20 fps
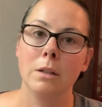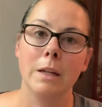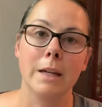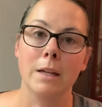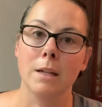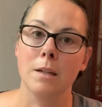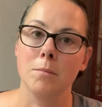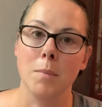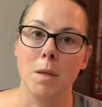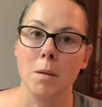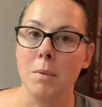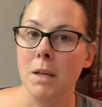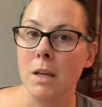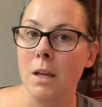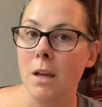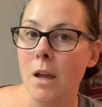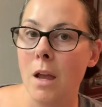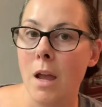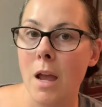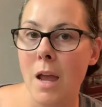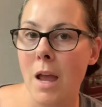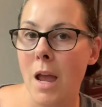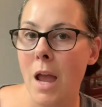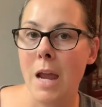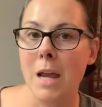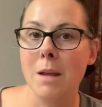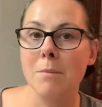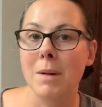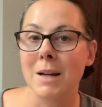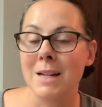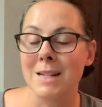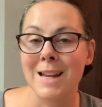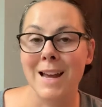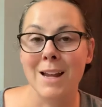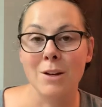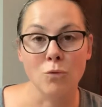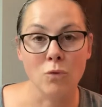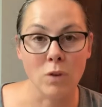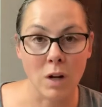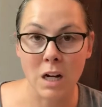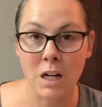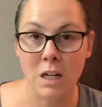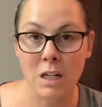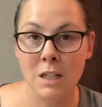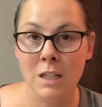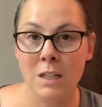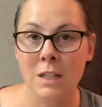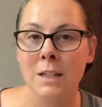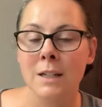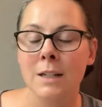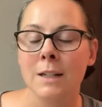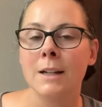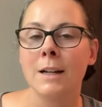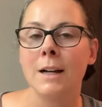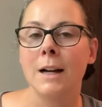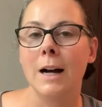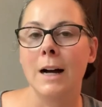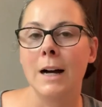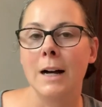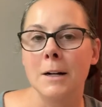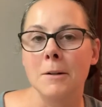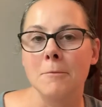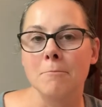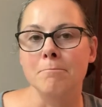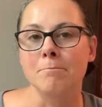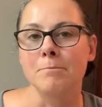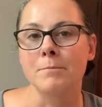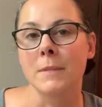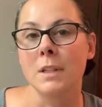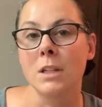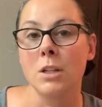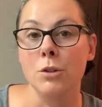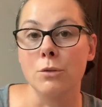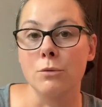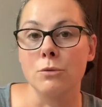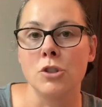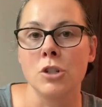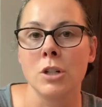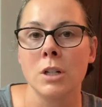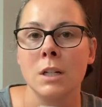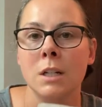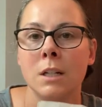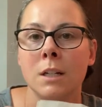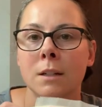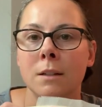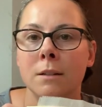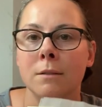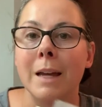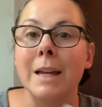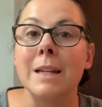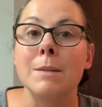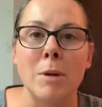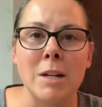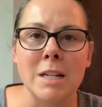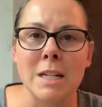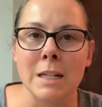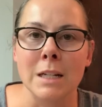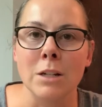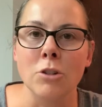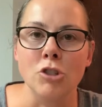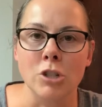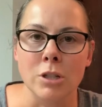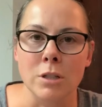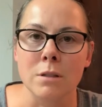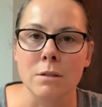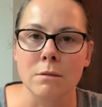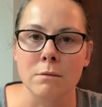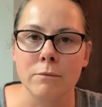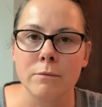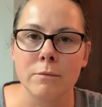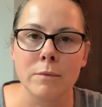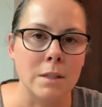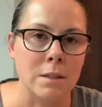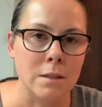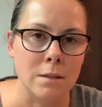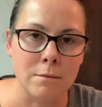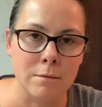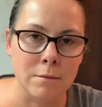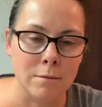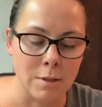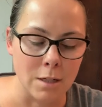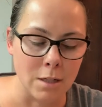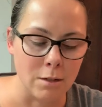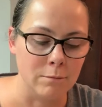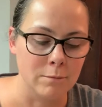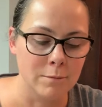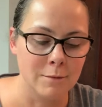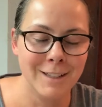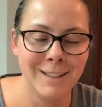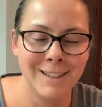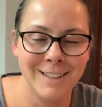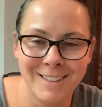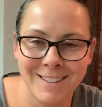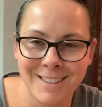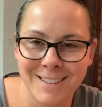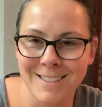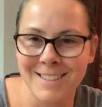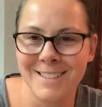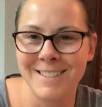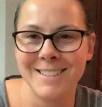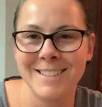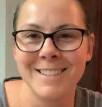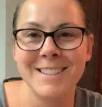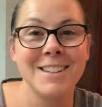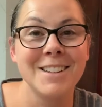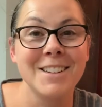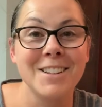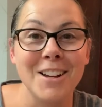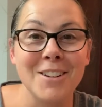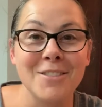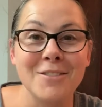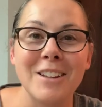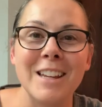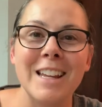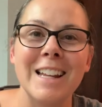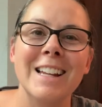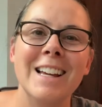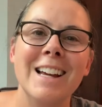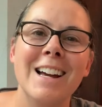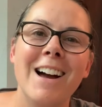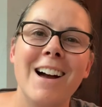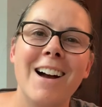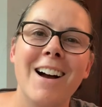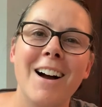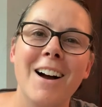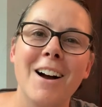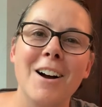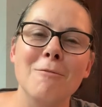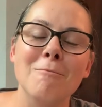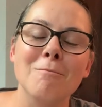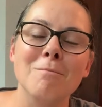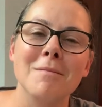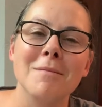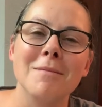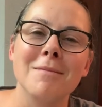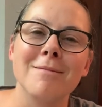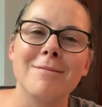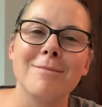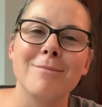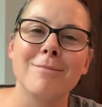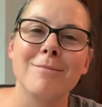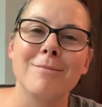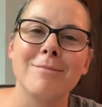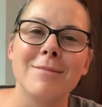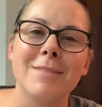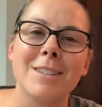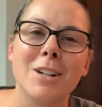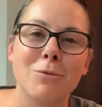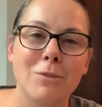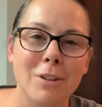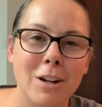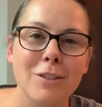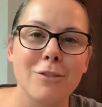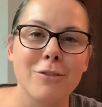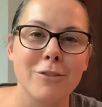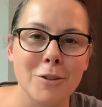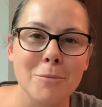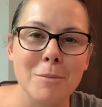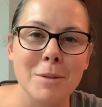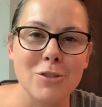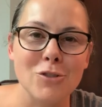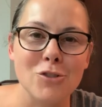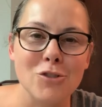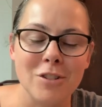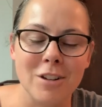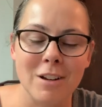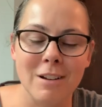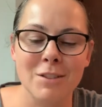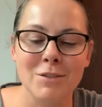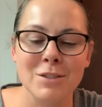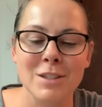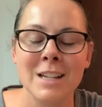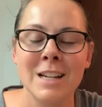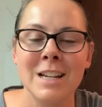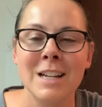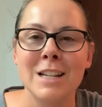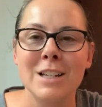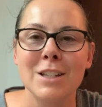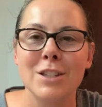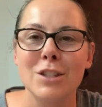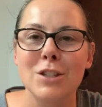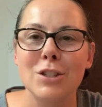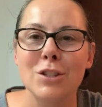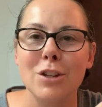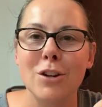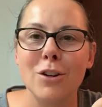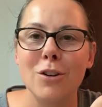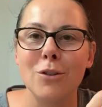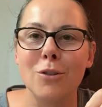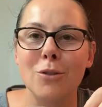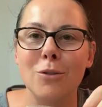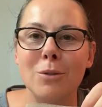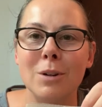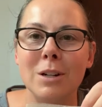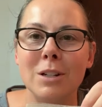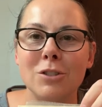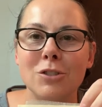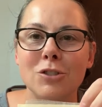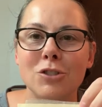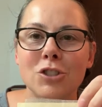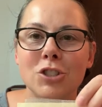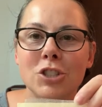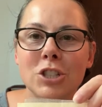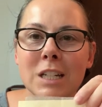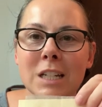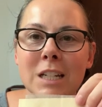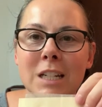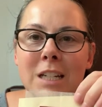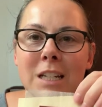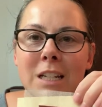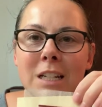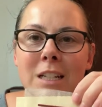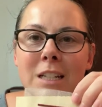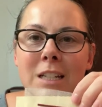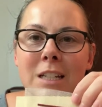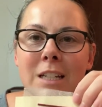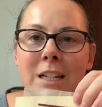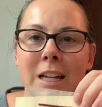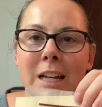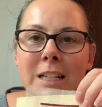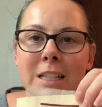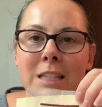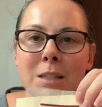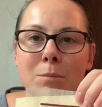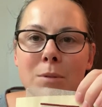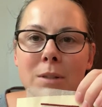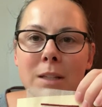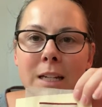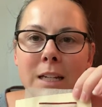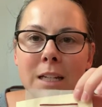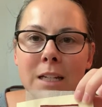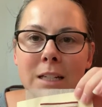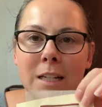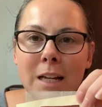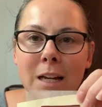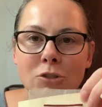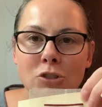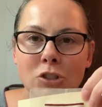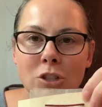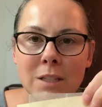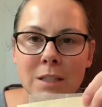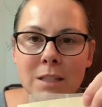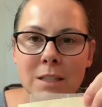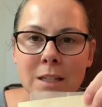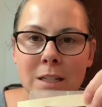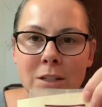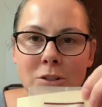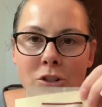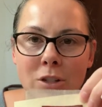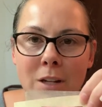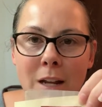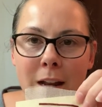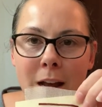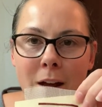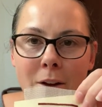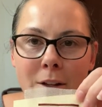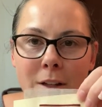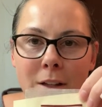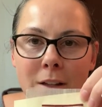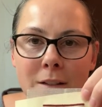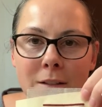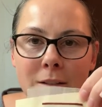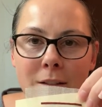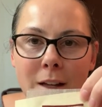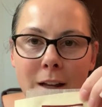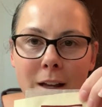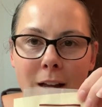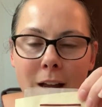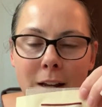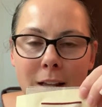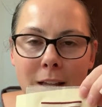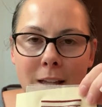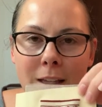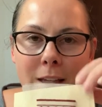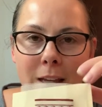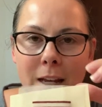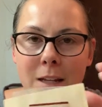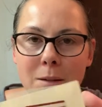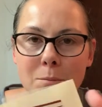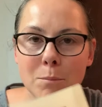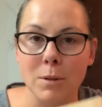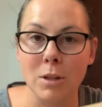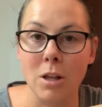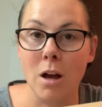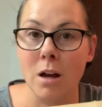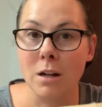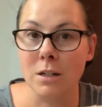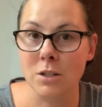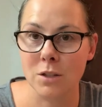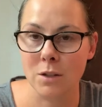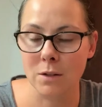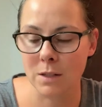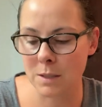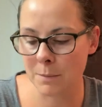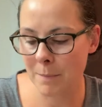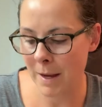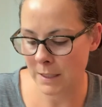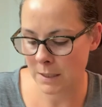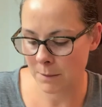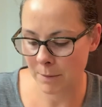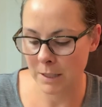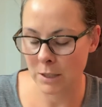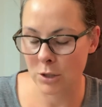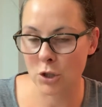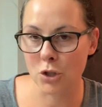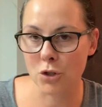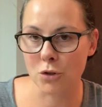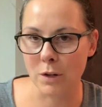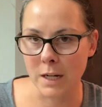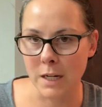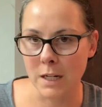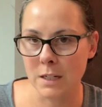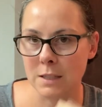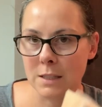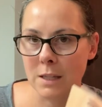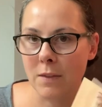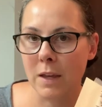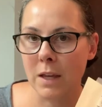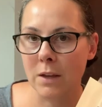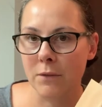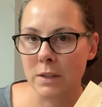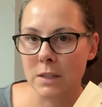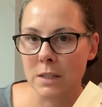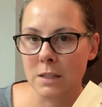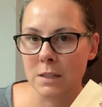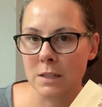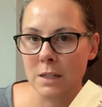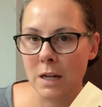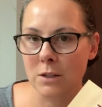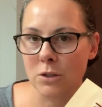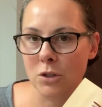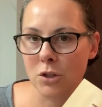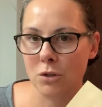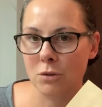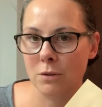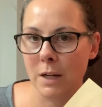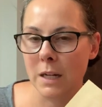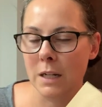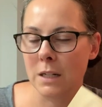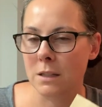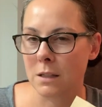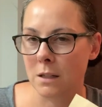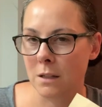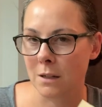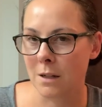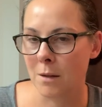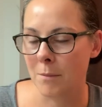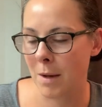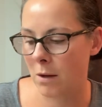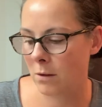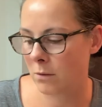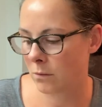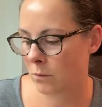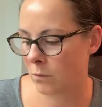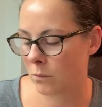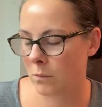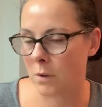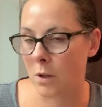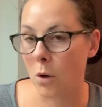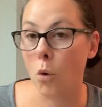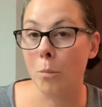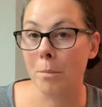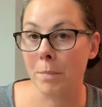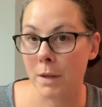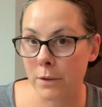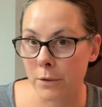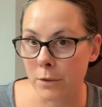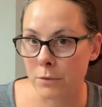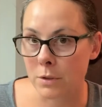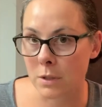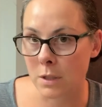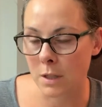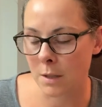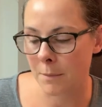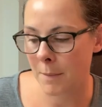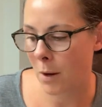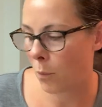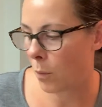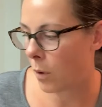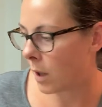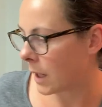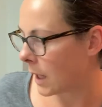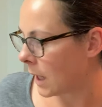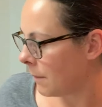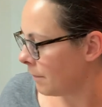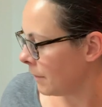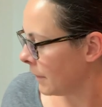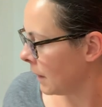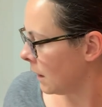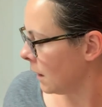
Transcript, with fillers: like maybe eight by ten rug, um, huge, eight by ten inches. It's, you know, not feet, um, a rug for a miniature dollhouse. So she explained how she stitched and how to, how to get it blocked so that it's back to being straight. Because I think if it's not straight, it's going to come out, the whole pillow is going to come out wonky.